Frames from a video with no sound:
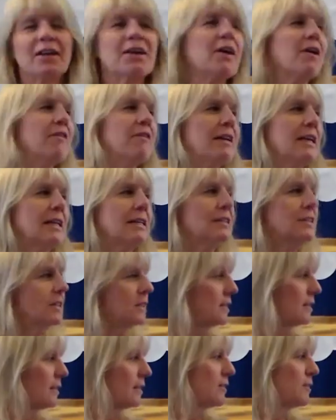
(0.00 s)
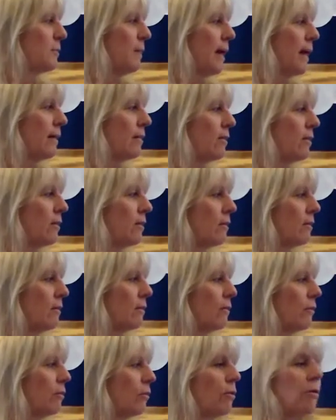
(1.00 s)
get going. And she looks back
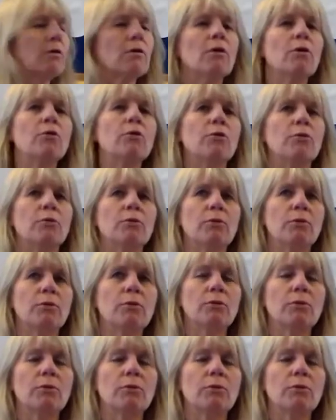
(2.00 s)
there, ooh.